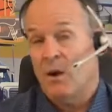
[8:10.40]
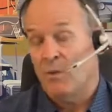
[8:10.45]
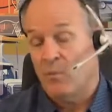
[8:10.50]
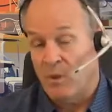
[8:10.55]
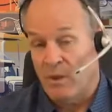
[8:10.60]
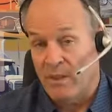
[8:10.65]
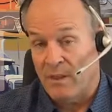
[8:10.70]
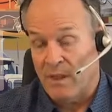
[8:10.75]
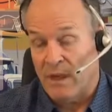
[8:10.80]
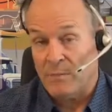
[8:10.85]

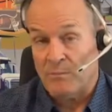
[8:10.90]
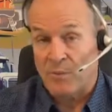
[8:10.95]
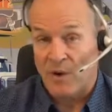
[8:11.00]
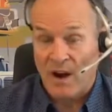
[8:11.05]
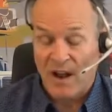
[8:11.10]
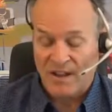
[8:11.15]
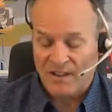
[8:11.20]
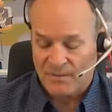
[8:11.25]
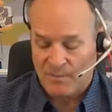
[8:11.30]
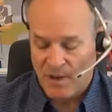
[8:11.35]
whether that
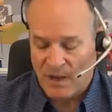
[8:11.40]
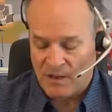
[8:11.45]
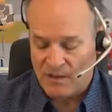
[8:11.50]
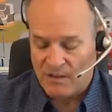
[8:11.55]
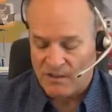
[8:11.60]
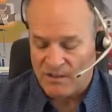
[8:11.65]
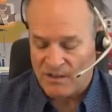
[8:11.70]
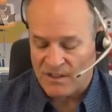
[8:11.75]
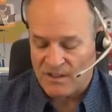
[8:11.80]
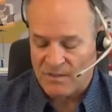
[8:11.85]
prospect
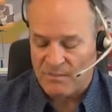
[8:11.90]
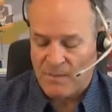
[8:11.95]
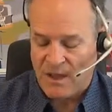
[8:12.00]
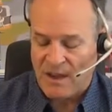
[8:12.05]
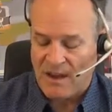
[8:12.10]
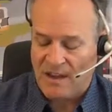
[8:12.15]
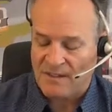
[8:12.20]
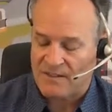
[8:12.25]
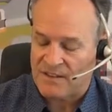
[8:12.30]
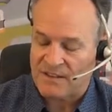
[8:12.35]
you just
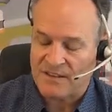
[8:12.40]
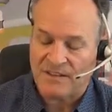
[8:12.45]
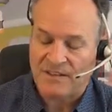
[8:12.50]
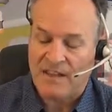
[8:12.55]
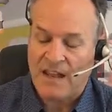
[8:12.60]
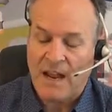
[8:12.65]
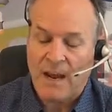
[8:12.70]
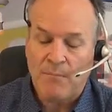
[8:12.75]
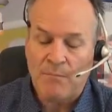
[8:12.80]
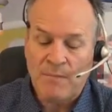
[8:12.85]
met has the
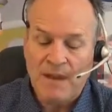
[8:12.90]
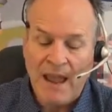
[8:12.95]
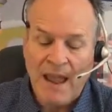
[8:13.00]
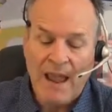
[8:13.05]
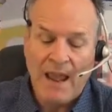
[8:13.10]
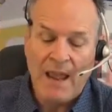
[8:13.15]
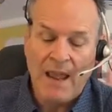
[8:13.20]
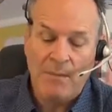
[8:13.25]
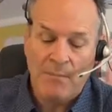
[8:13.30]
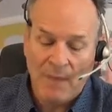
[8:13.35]
same
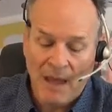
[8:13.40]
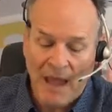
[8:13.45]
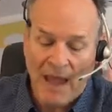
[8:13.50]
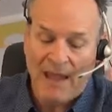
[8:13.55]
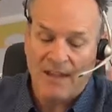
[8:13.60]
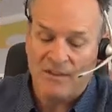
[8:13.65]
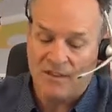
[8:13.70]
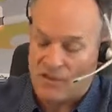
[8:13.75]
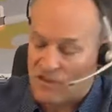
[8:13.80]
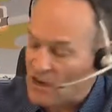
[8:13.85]
name
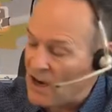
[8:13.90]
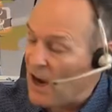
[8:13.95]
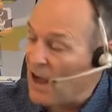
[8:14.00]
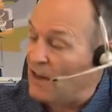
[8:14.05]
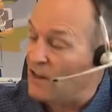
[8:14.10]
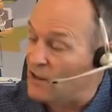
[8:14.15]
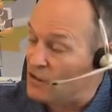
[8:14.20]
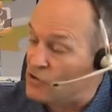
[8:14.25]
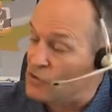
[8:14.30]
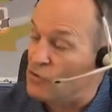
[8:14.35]
as your
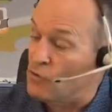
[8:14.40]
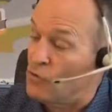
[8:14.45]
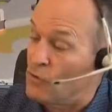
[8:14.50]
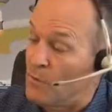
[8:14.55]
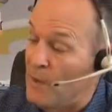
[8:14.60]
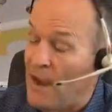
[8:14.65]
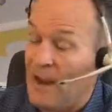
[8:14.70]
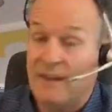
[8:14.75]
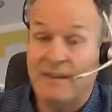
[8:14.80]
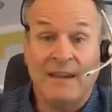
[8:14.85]
college
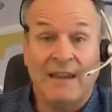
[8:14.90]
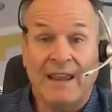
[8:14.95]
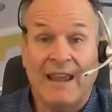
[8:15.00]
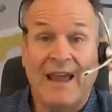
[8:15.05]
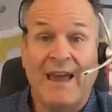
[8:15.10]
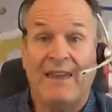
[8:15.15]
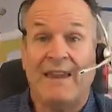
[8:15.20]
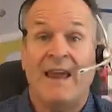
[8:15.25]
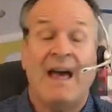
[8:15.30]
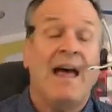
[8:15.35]
roommate,
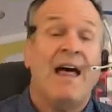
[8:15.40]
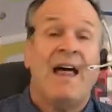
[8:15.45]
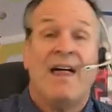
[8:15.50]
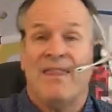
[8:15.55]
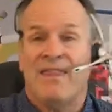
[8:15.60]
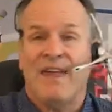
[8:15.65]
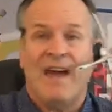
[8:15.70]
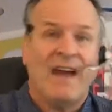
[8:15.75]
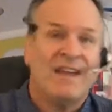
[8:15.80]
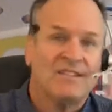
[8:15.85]
again,
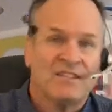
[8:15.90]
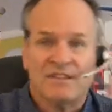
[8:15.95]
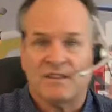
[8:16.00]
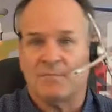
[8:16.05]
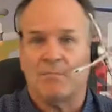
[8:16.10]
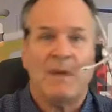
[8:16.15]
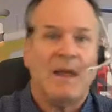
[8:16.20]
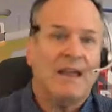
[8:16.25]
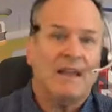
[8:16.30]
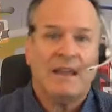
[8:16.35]
that's
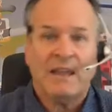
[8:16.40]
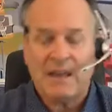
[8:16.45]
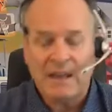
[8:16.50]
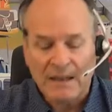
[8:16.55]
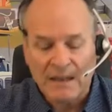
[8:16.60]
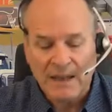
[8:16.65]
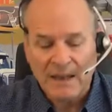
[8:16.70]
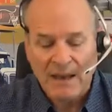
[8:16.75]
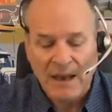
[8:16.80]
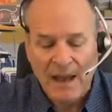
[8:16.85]
making a
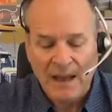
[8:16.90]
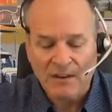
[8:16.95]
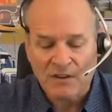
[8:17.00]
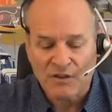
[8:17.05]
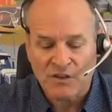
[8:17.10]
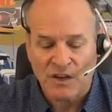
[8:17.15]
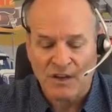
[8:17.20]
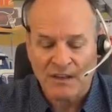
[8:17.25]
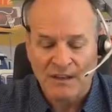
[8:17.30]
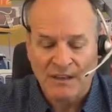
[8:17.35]

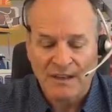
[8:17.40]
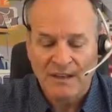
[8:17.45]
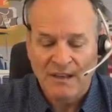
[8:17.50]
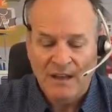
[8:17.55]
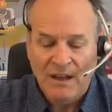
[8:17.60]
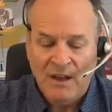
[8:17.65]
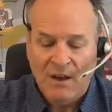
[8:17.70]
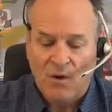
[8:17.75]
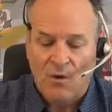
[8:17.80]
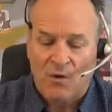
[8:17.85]
connection.
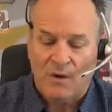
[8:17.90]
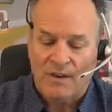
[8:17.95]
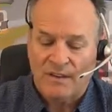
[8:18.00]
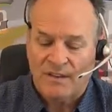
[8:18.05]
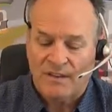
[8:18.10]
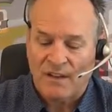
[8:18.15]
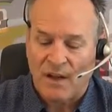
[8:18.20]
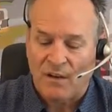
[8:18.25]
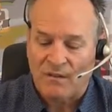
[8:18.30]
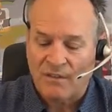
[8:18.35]
Or it
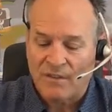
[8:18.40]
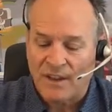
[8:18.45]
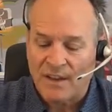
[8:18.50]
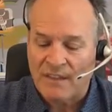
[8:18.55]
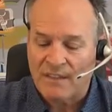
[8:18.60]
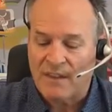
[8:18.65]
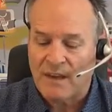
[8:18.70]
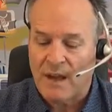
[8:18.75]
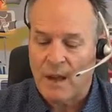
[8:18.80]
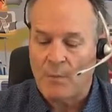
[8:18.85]
sounds
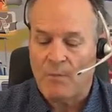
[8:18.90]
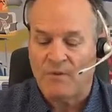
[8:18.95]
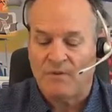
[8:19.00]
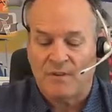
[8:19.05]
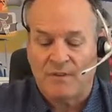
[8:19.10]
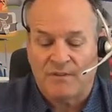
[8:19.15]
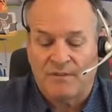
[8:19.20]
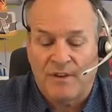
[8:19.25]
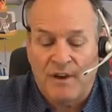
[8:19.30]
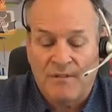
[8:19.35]
like the name of
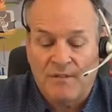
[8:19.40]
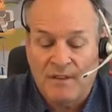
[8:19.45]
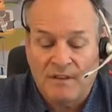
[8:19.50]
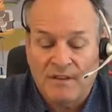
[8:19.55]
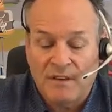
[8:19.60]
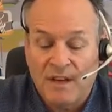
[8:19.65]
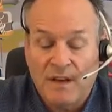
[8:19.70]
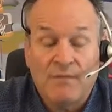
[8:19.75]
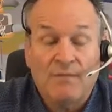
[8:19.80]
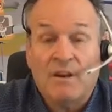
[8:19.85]
your favorite
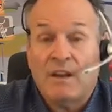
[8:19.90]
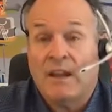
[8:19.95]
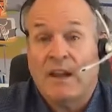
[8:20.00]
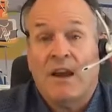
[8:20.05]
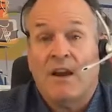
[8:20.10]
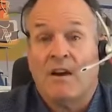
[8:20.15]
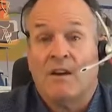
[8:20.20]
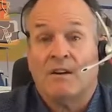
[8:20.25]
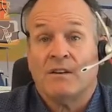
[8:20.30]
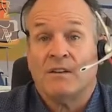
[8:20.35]
TV
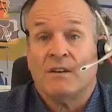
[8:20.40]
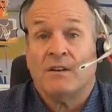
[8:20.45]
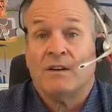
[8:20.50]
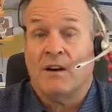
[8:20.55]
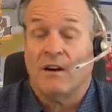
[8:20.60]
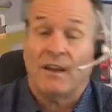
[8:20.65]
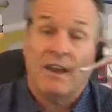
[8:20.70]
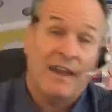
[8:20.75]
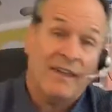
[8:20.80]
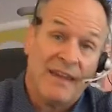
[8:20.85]
character,
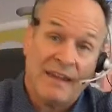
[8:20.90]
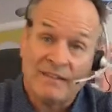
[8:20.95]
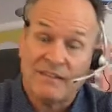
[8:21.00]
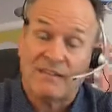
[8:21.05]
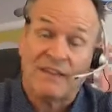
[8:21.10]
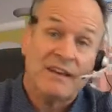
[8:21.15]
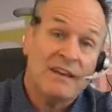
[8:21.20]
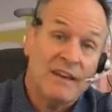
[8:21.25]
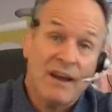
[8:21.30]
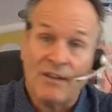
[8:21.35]
okay,
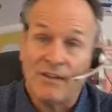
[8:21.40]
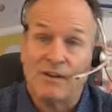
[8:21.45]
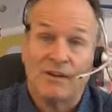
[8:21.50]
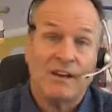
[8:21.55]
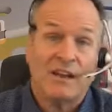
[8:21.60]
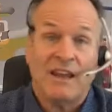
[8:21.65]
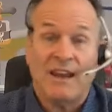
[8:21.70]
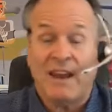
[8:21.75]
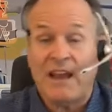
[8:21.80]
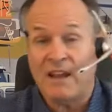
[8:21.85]
that's another
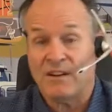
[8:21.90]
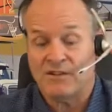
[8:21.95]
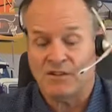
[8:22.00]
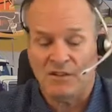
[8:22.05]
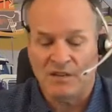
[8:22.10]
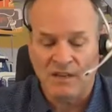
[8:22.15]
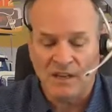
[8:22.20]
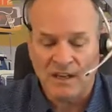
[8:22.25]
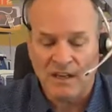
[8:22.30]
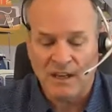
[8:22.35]

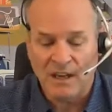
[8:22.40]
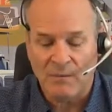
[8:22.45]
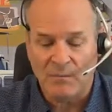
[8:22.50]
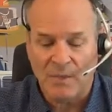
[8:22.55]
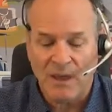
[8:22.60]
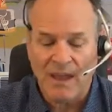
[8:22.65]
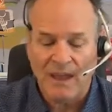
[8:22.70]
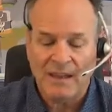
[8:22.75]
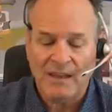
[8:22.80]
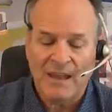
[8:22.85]
connection you can
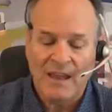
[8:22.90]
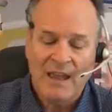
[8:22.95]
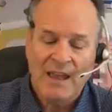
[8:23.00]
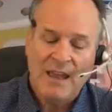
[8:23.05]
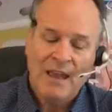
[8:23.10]
make.